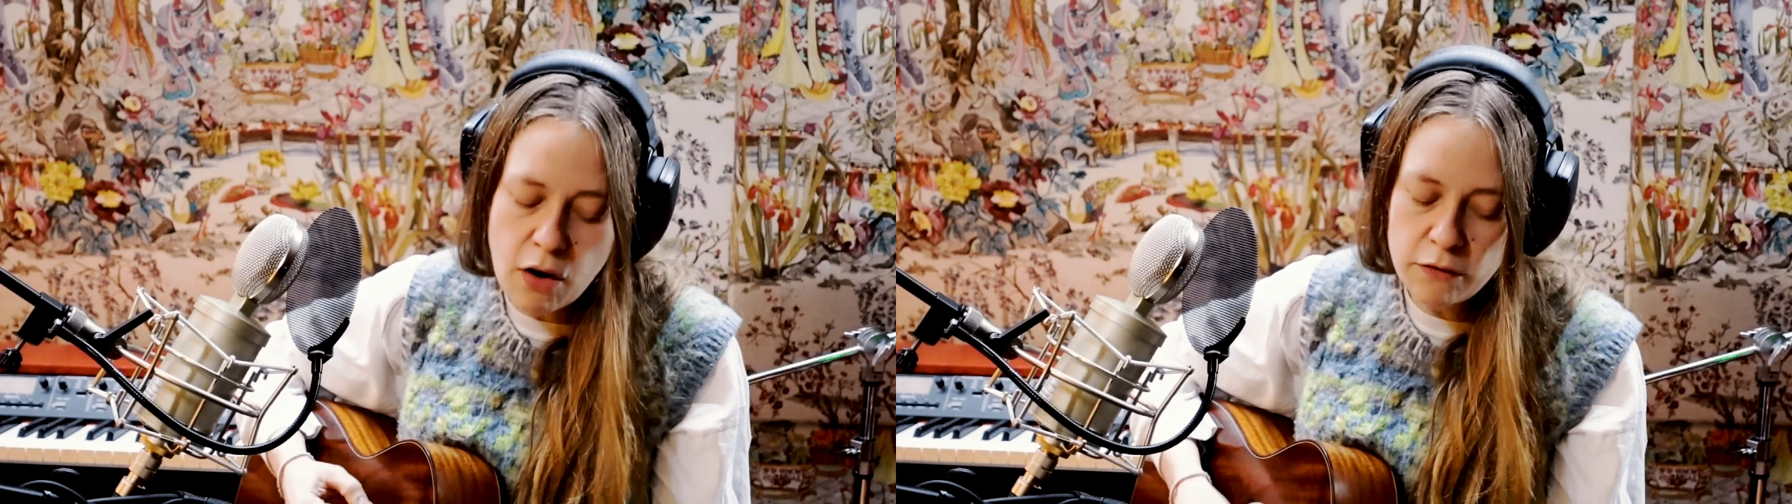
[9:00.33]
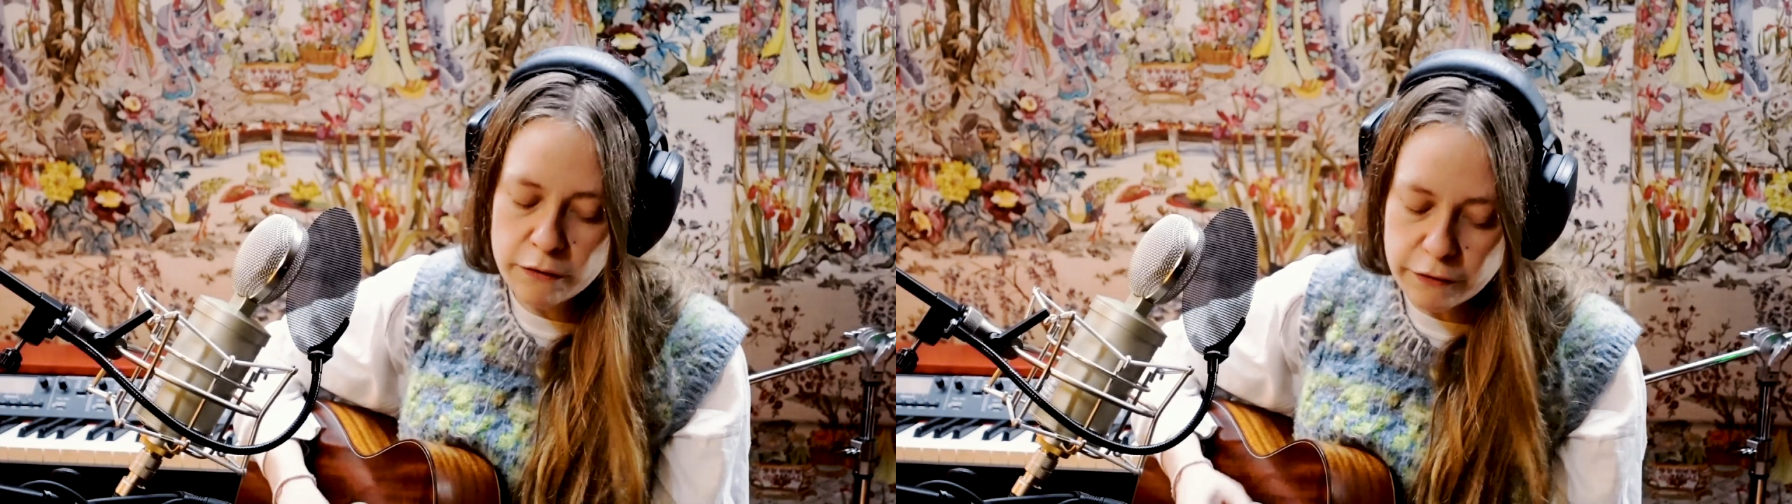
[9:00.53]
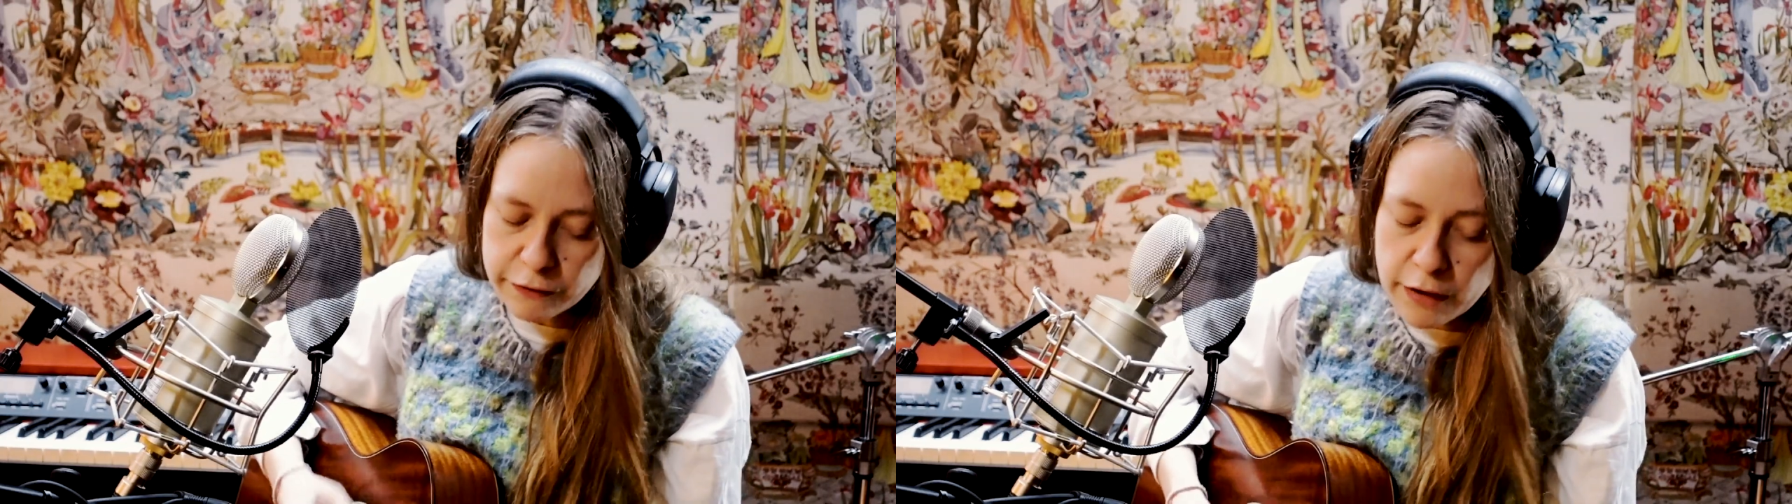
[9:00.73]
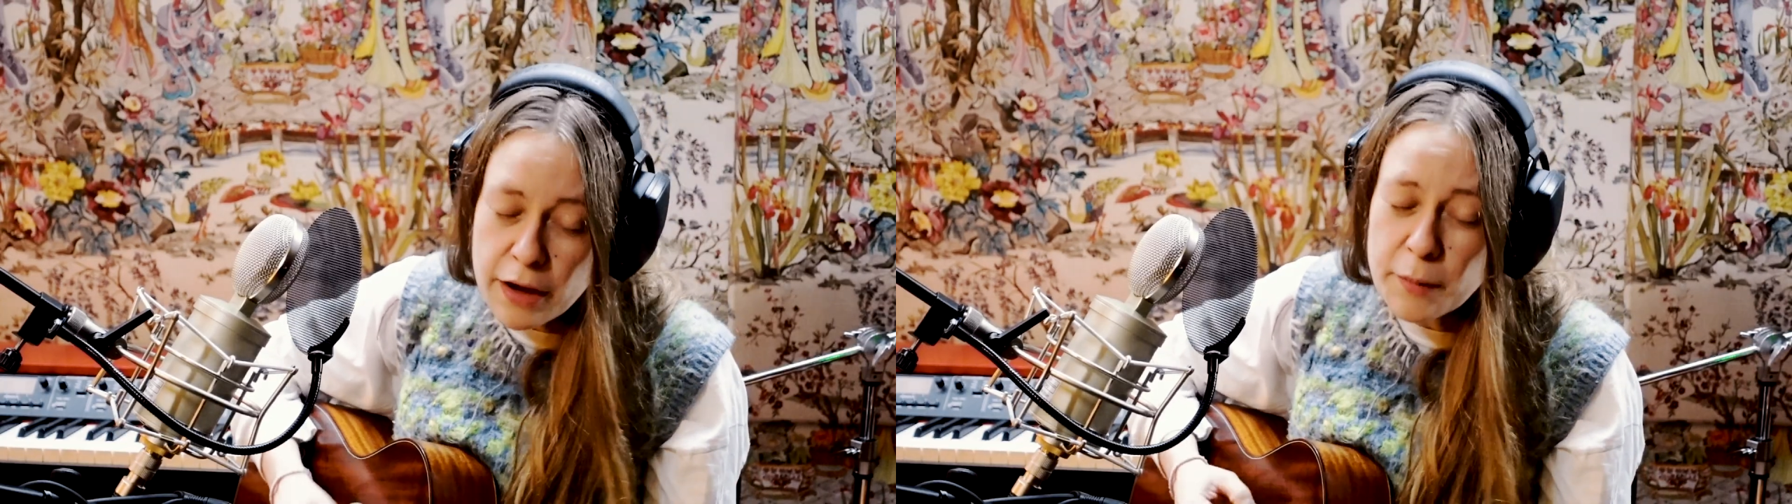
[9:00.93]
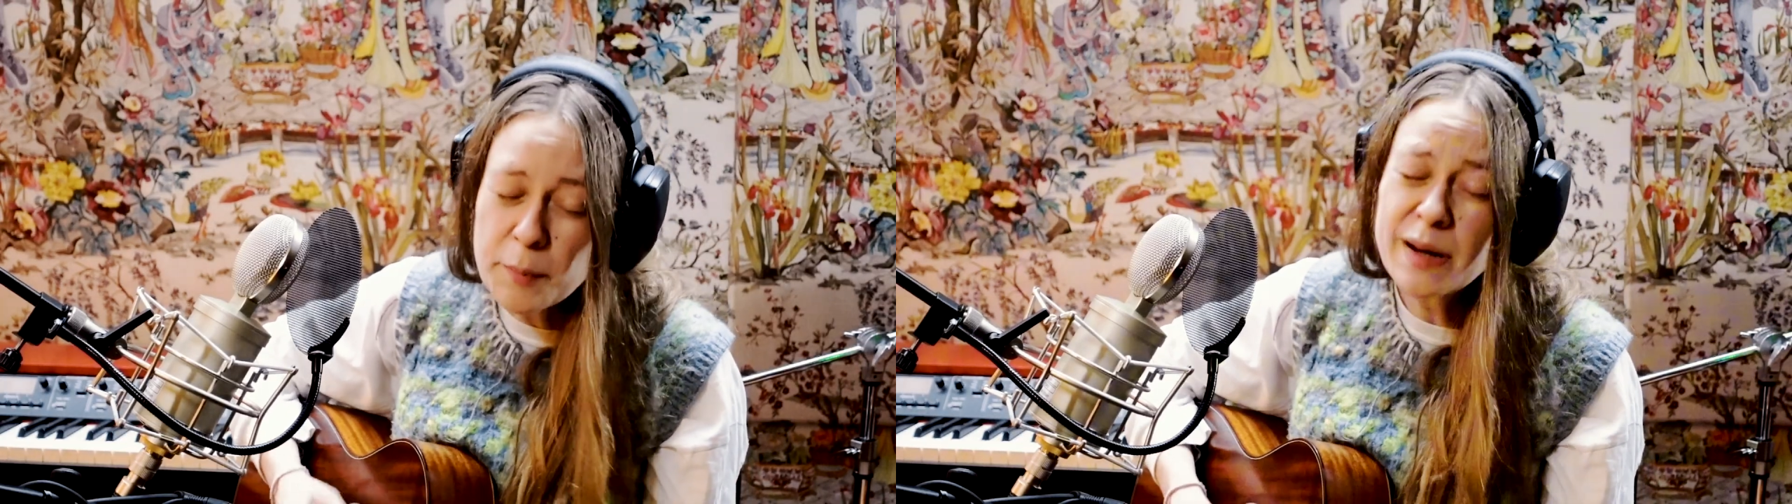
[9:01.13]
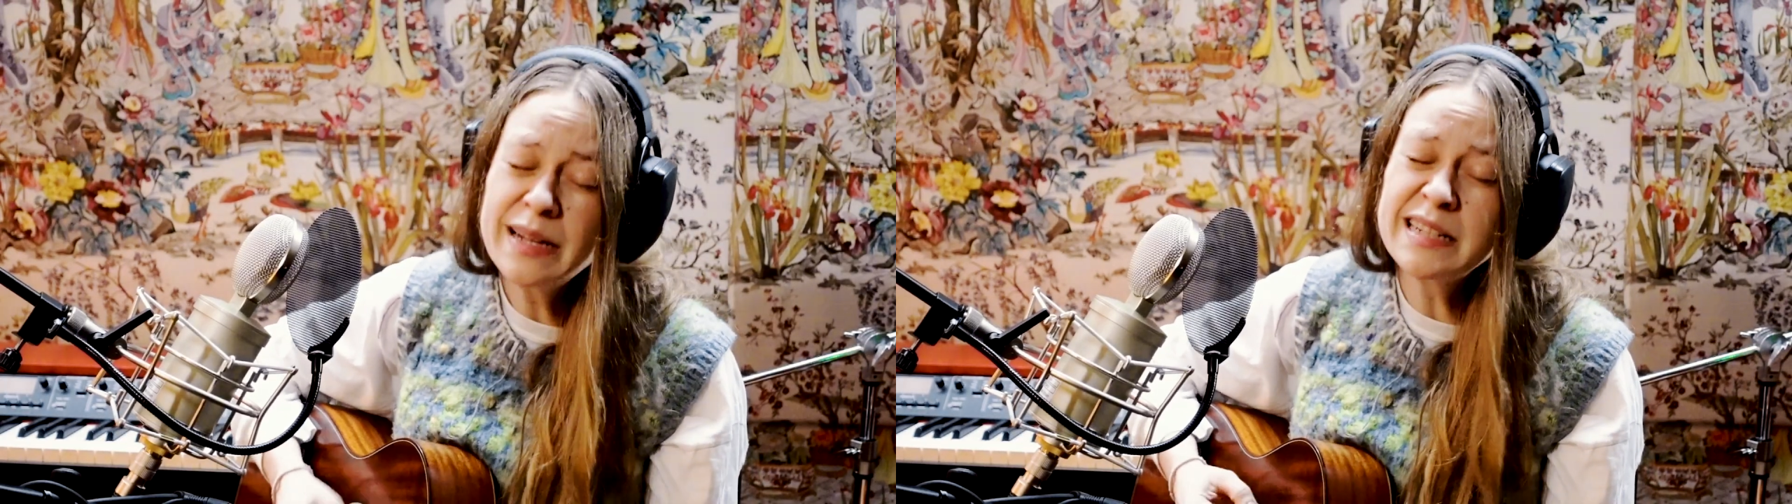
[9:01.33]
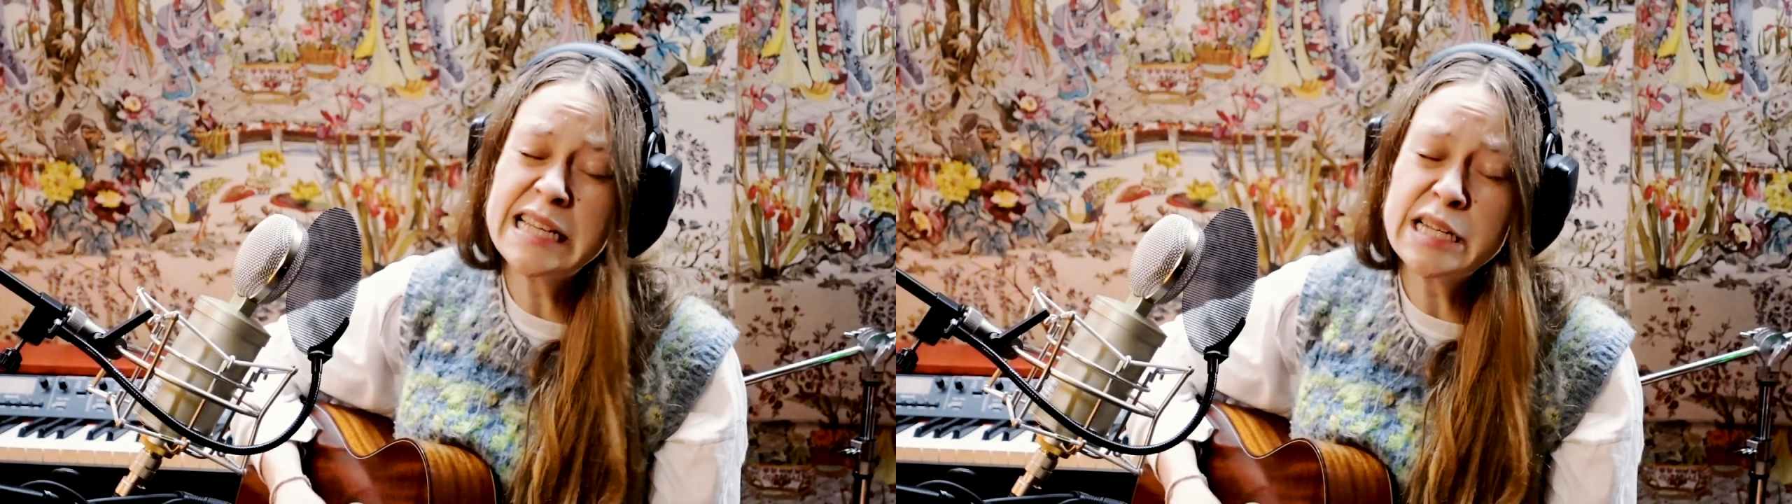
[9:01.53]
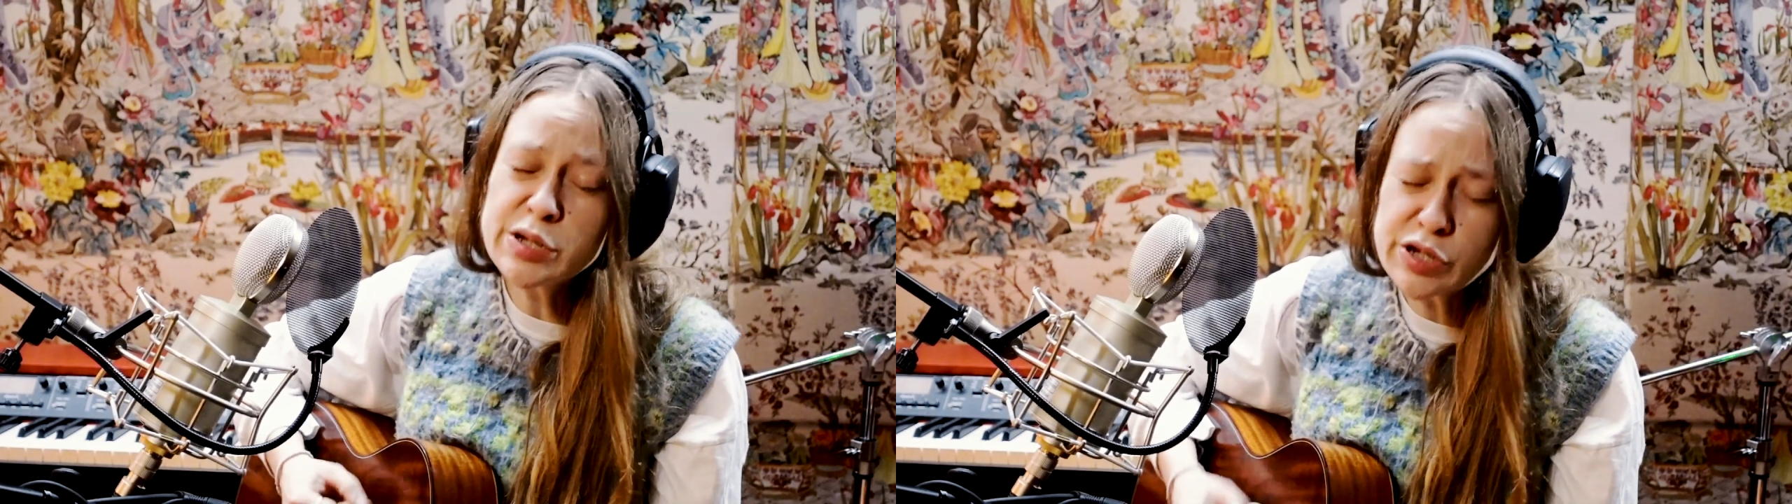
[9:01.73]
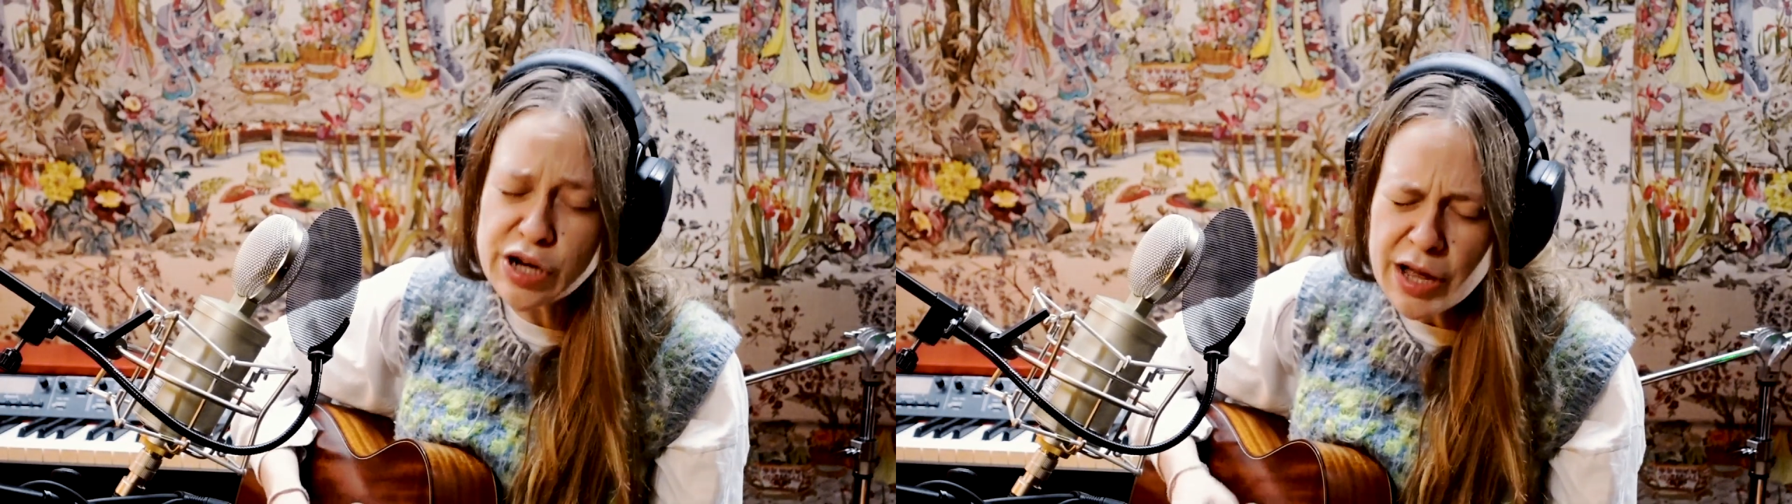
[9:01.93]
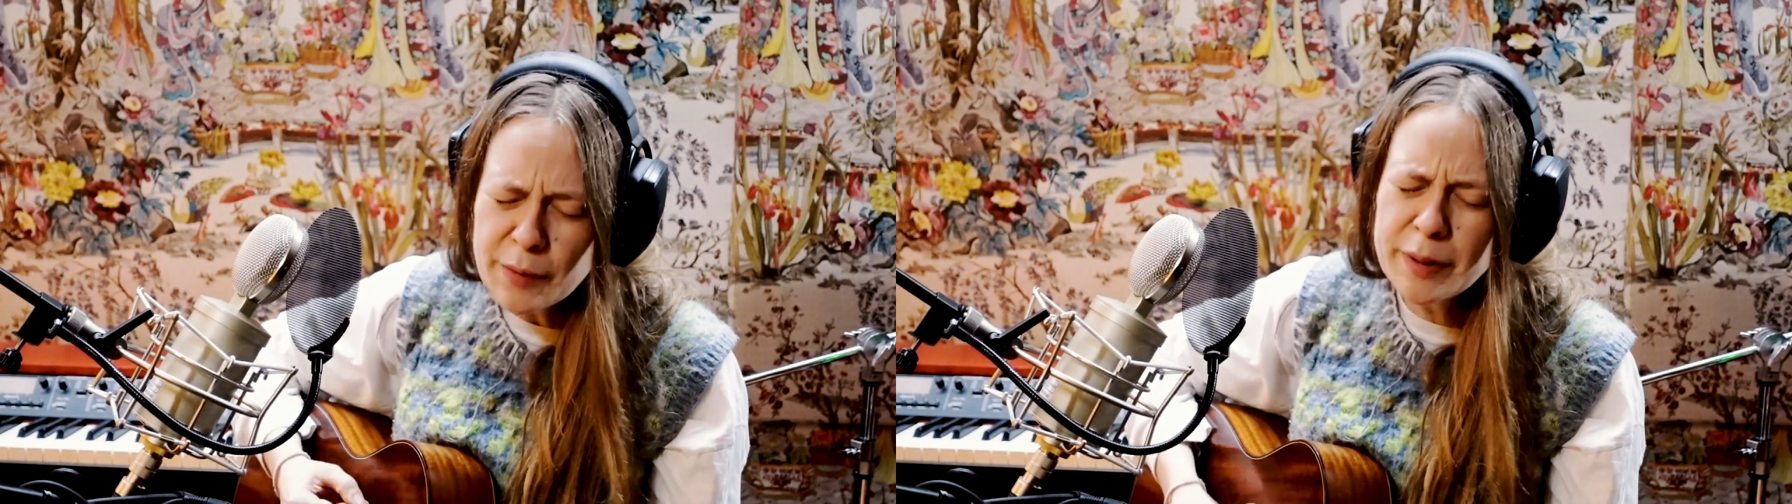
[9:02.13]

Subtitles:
of British